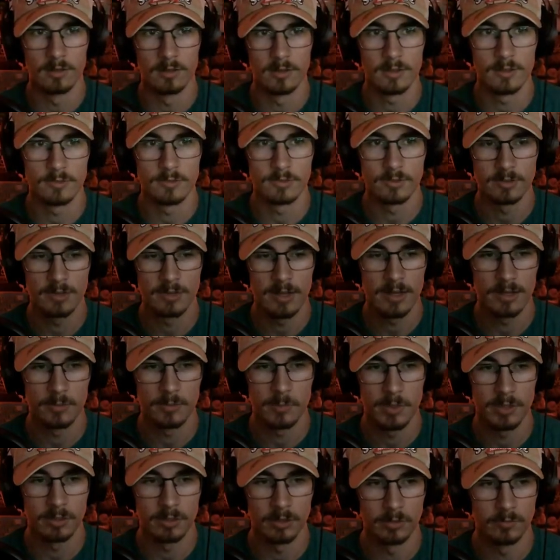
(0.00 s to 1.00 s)
this damn
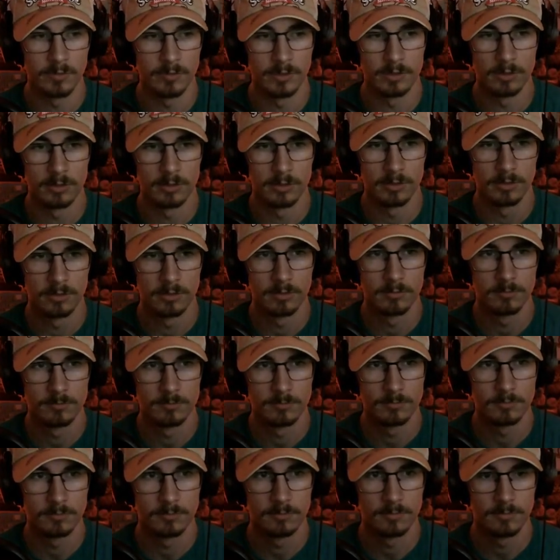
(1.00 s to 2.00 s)
elevator.
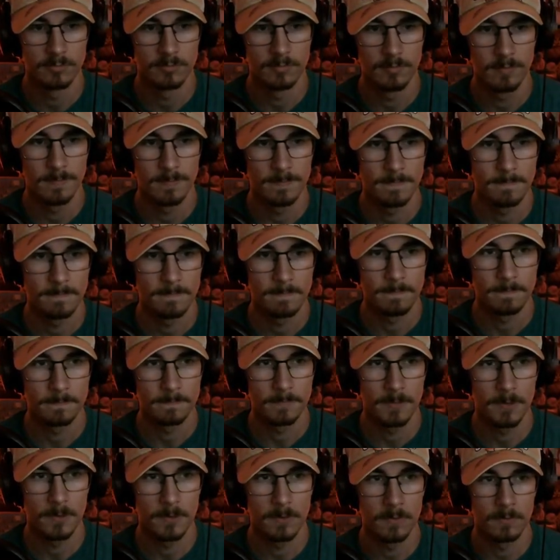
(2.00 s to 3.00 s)

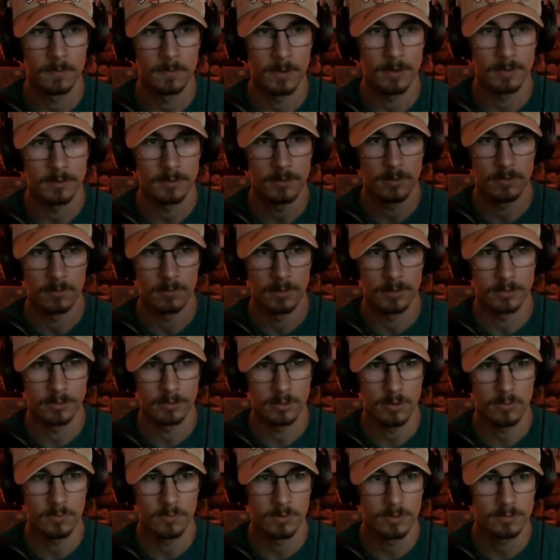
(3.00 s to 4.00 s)
All right,
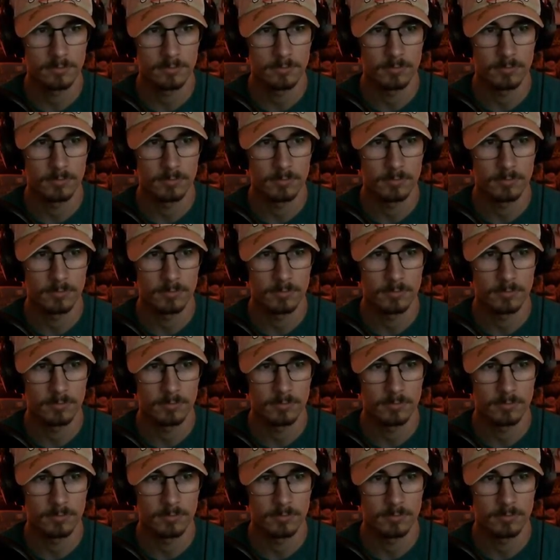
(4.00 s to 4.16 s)
going.